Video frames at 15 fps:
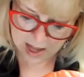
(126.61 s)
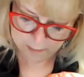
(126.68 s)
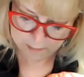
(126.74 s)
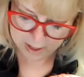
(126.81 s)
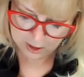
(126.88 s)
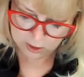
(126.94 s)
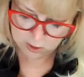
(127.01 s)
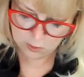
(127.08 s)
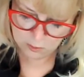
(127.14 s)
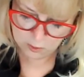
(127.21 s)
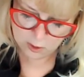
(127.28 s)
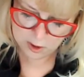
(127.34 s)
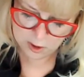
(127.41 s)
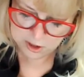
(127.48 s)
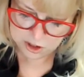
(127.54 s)
But you
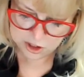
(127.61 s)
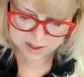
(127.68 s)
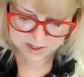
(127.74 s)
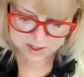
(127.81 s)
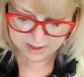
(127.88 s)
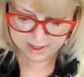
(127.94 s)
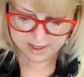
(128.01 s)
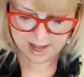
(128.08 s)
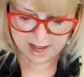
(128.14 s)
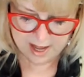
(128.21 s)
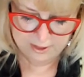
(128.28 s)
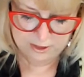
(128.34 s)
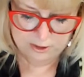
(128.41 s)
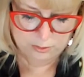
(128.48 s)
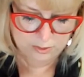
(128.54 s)
could just
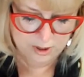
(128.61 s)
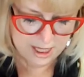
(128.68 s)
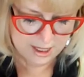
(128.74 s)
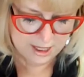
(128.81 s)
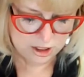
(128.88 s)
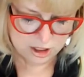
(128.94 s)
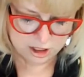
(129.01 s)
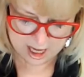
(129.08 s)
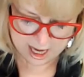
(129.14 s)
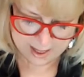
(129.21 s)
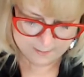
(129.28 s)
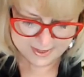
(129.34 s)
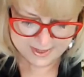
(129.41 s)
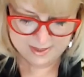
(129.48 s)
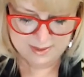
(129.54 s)
cut 3
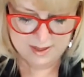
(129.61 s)
shapes